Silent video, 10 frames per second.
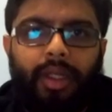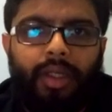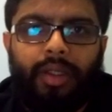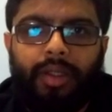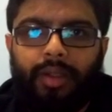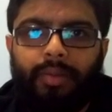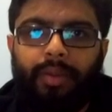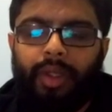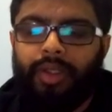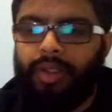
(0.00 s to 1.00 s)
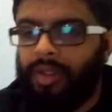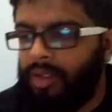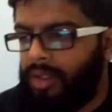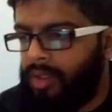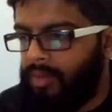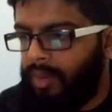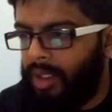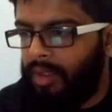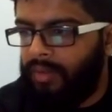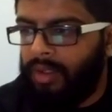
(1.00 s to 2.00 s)
the point source
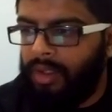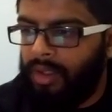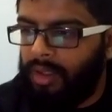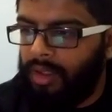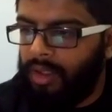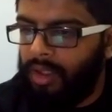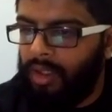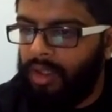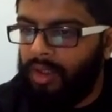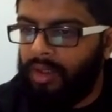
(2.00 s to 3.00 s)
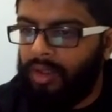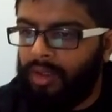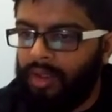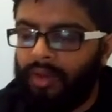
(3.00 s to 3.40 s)
wherever you